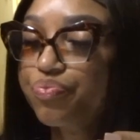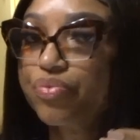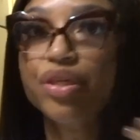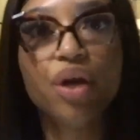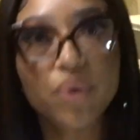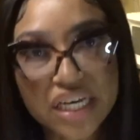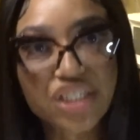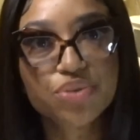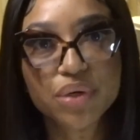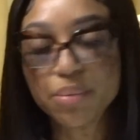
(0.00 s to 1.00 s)
you know,
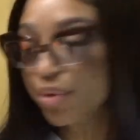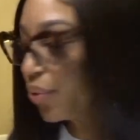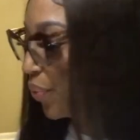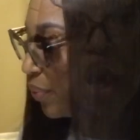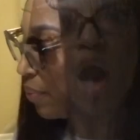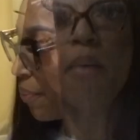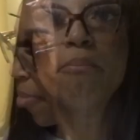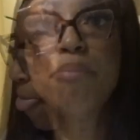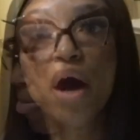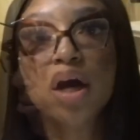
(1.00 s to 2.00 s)
get you in the mood.
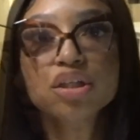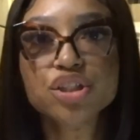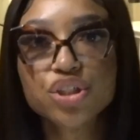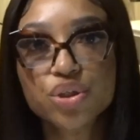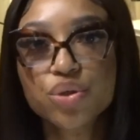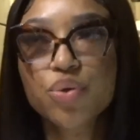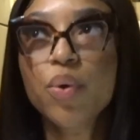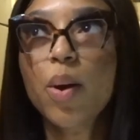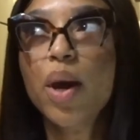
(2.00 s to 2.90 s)
Part 2